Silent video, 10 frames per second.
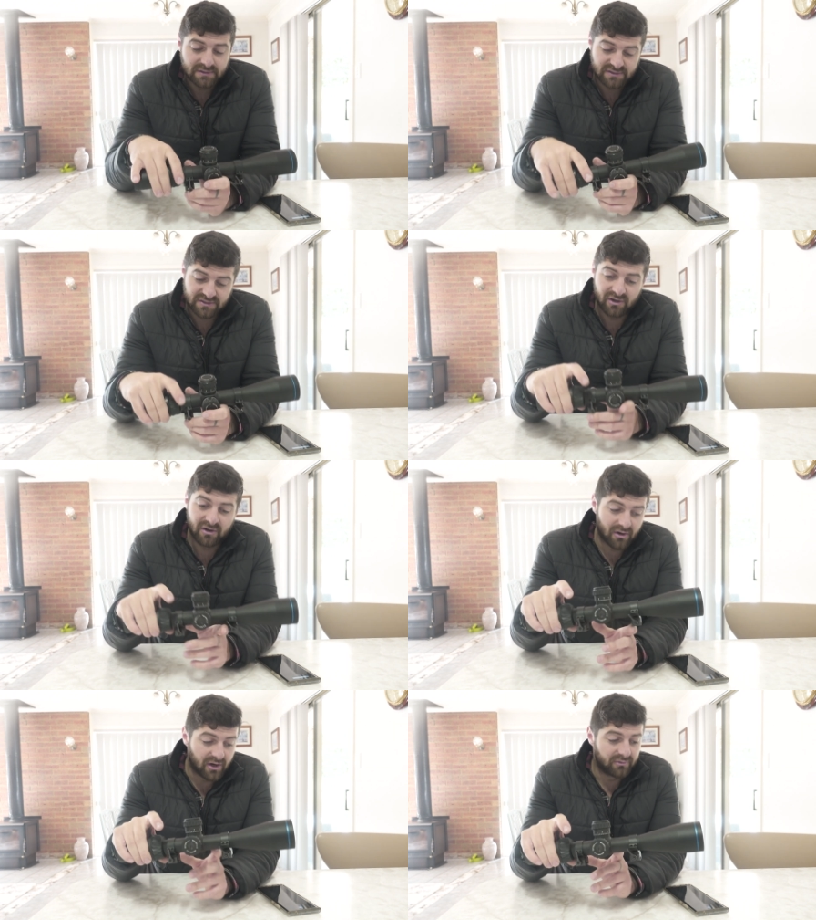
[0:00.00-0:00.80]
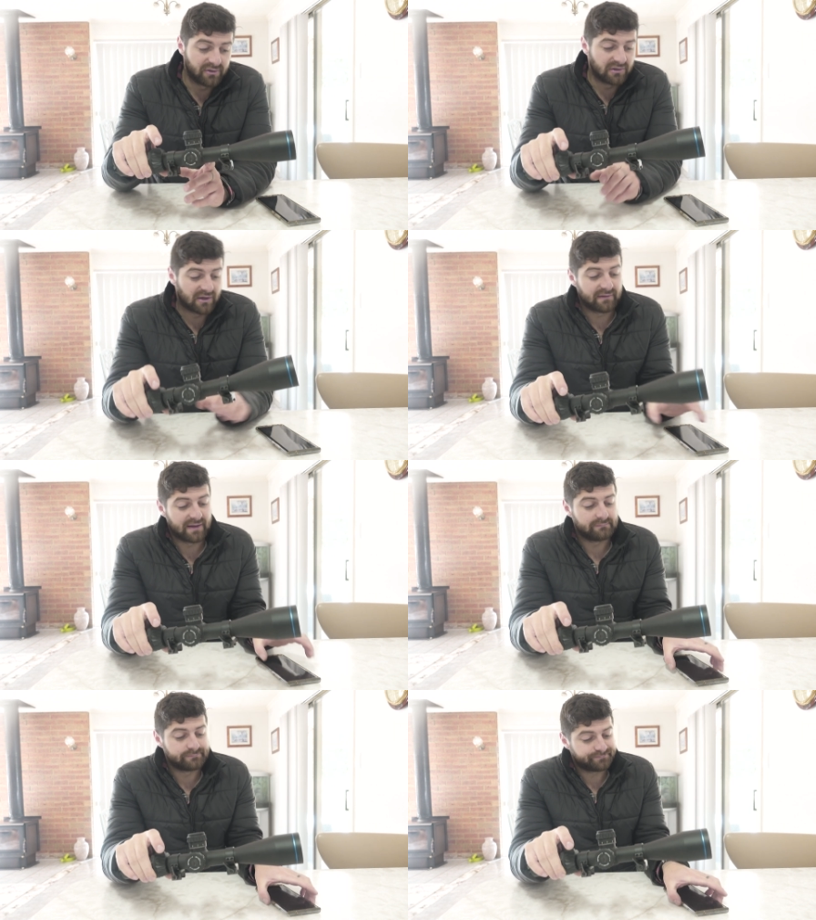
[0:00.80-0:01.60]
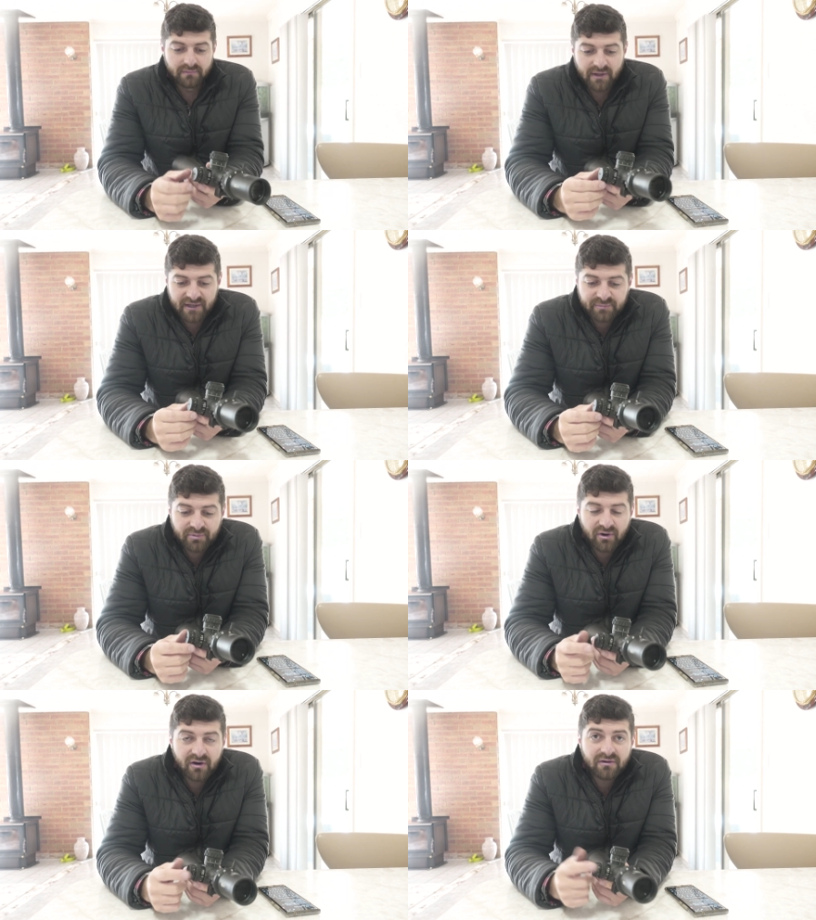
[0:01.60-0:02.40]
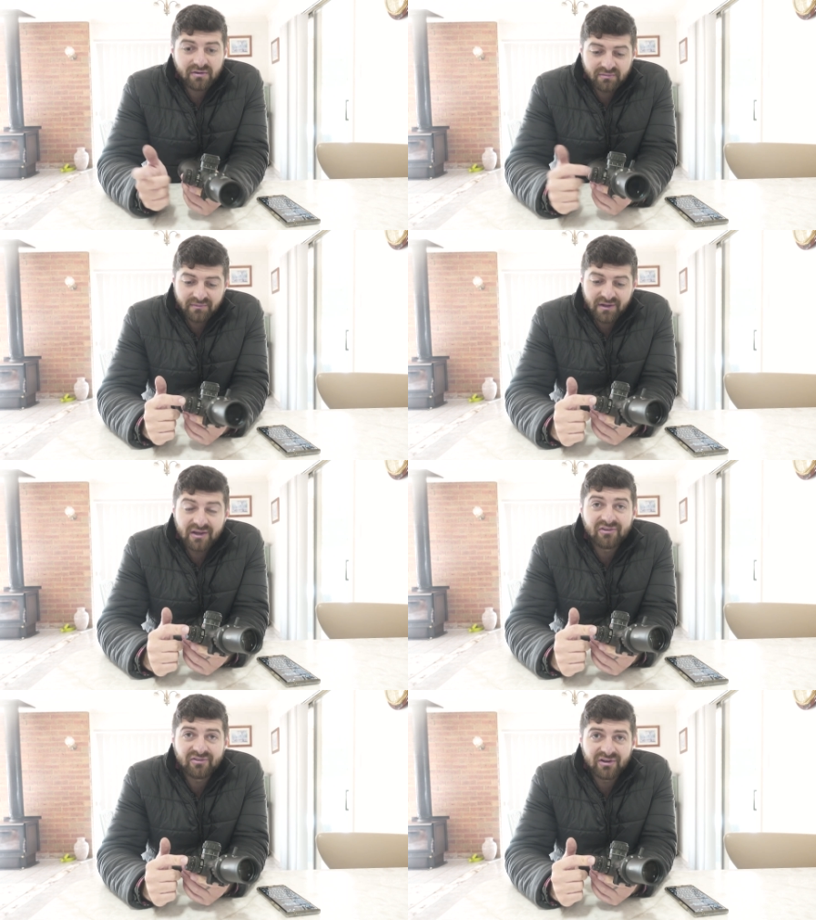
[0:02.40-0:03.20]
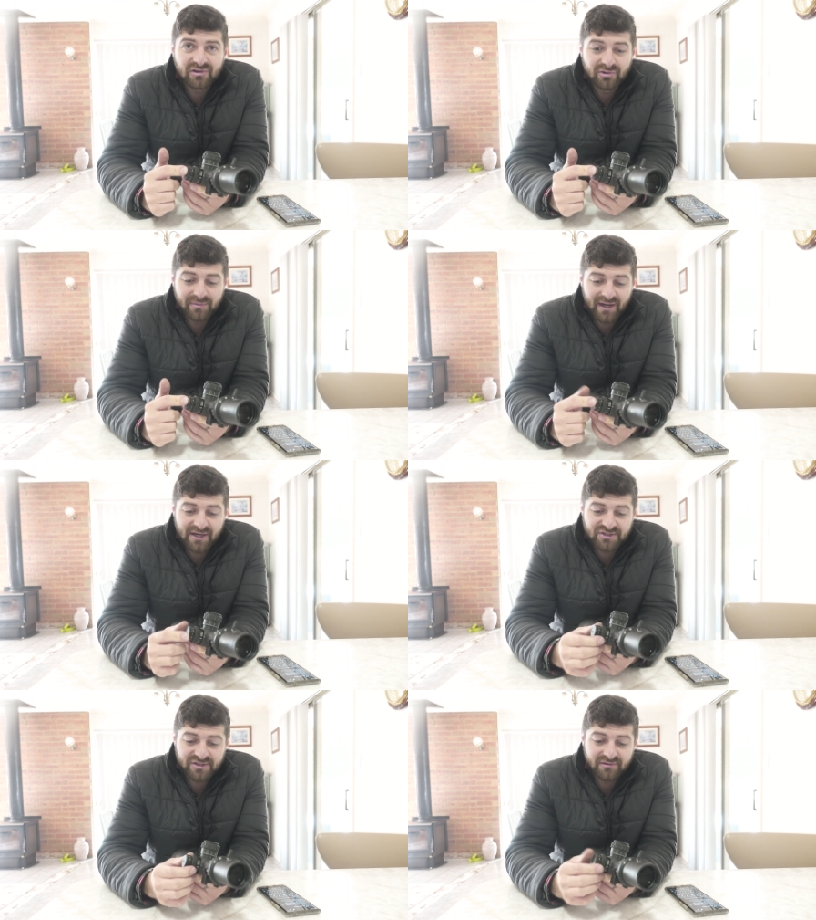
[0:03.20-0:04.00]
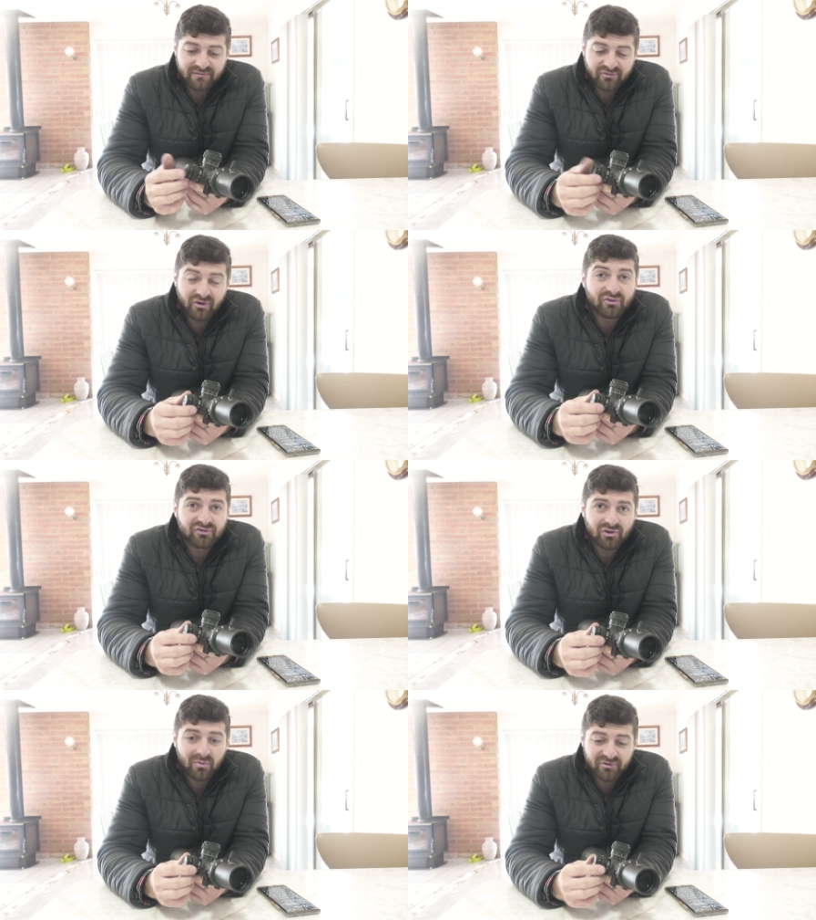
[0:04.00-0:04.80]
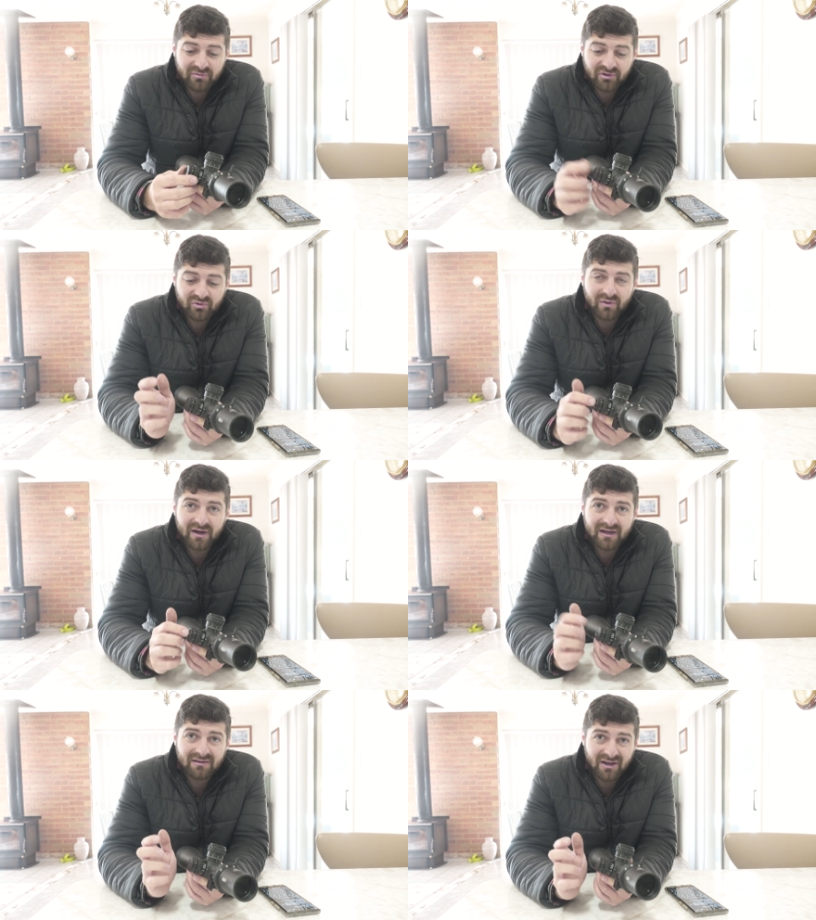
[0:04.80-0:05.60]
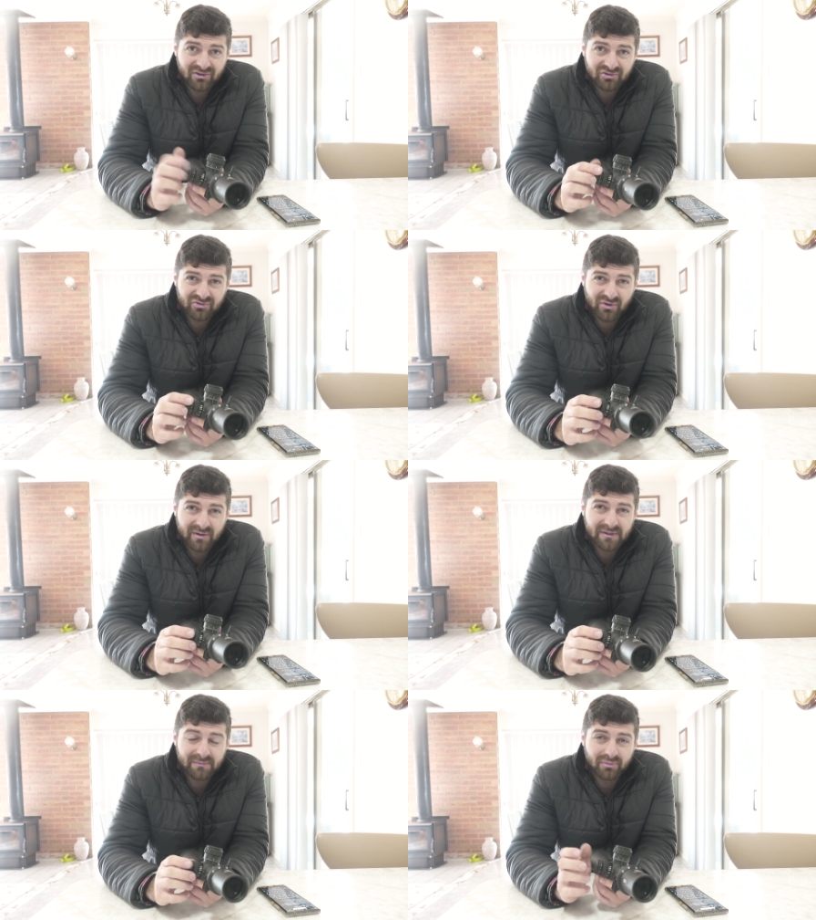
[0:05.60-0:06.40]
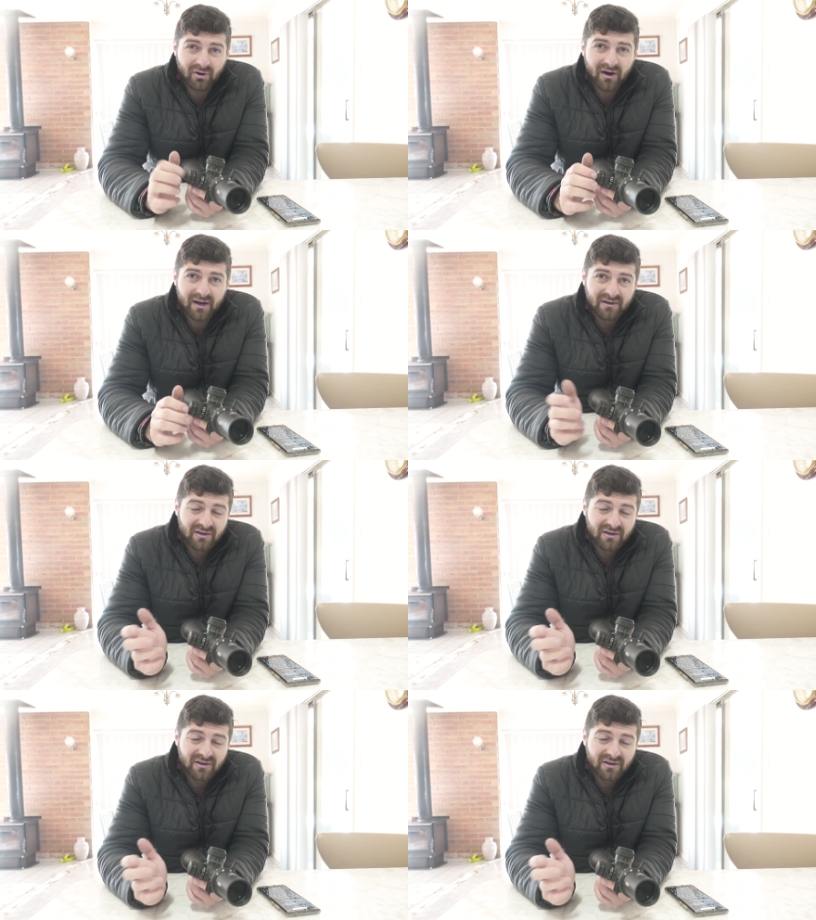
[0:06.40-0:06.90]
So I really like that. Next pro is the illumination. It's got stops in between, extremely bright.